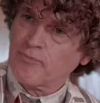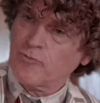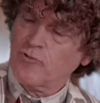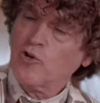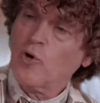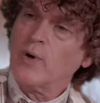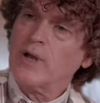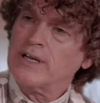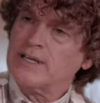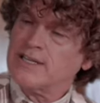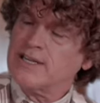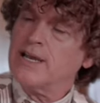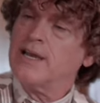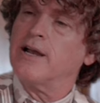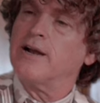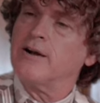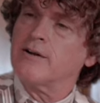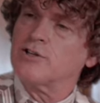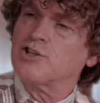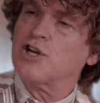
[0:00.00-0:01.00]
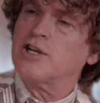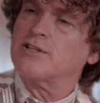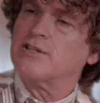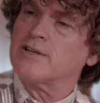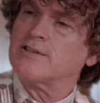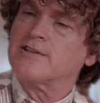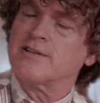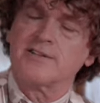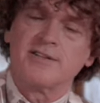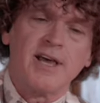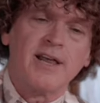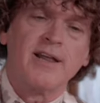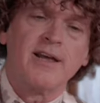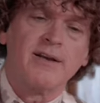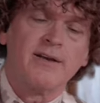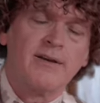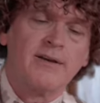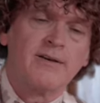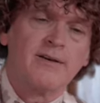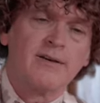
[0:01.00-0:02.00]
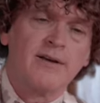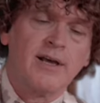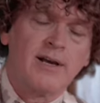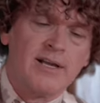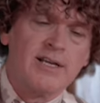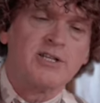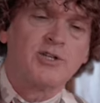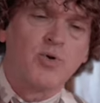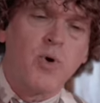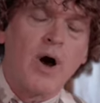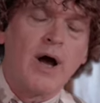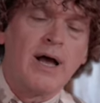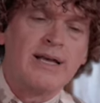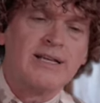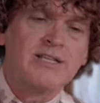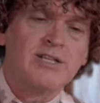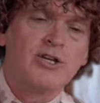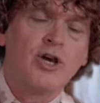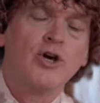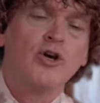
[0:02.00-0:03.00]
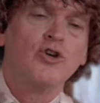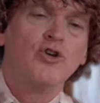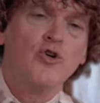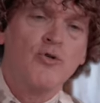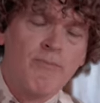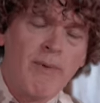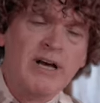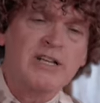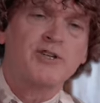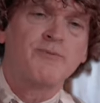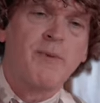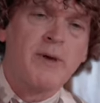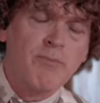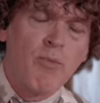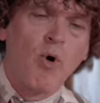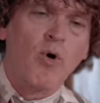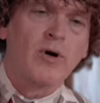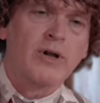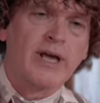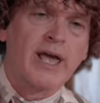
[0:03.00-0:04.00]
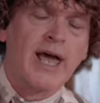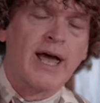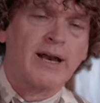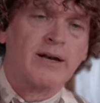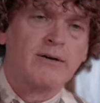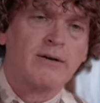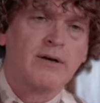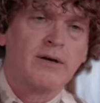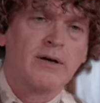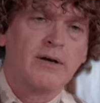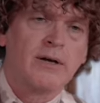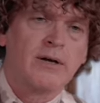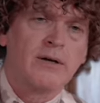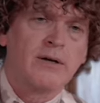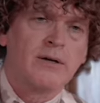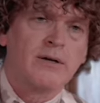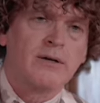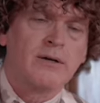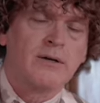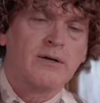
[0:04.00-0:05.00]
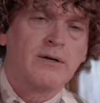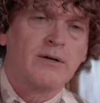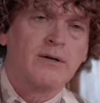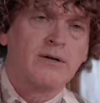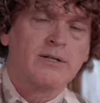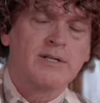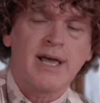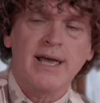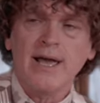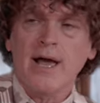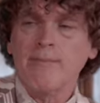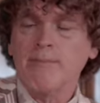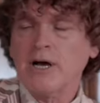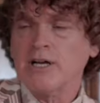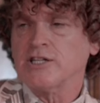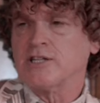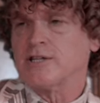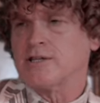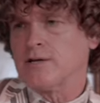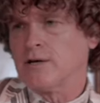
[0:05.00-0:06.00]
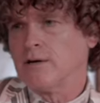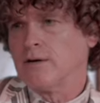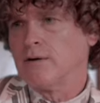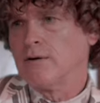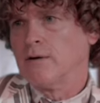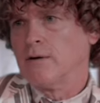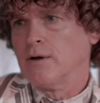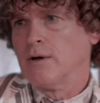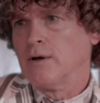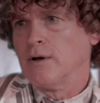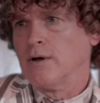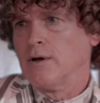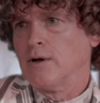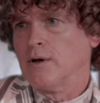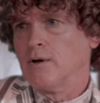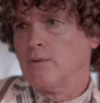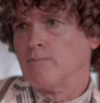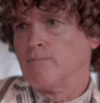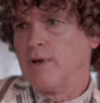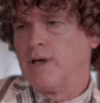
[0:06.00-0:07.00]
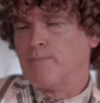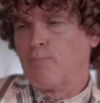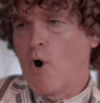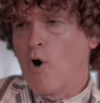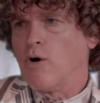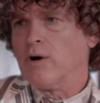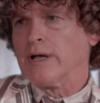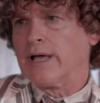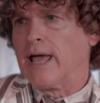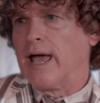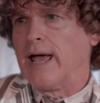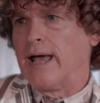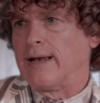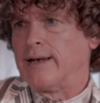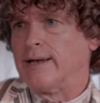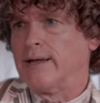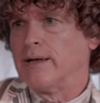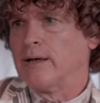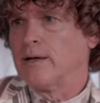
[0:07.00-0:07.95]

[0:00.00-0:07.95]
So we can see here, Jesus has said it at least twice, you must be born again. Say, I must be born again.